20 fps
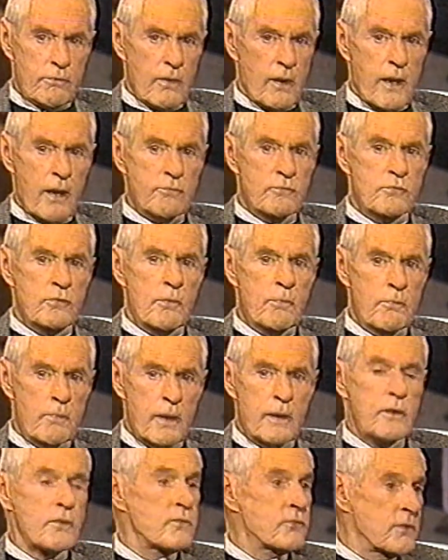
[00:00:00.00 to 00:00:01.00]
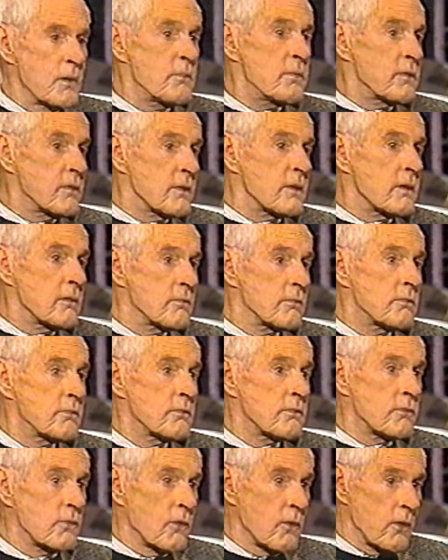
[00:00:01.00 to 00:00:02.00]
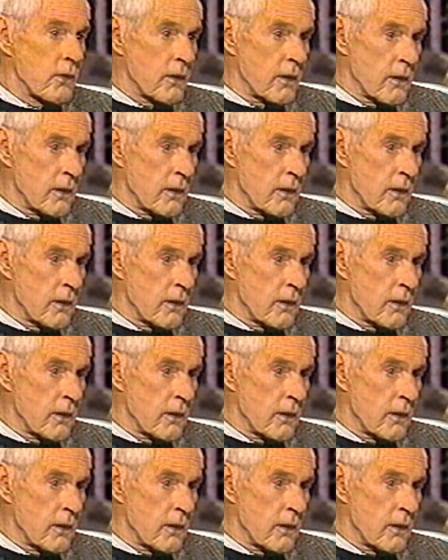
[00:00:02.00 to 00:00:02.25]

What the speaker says: have tremendous sympathy for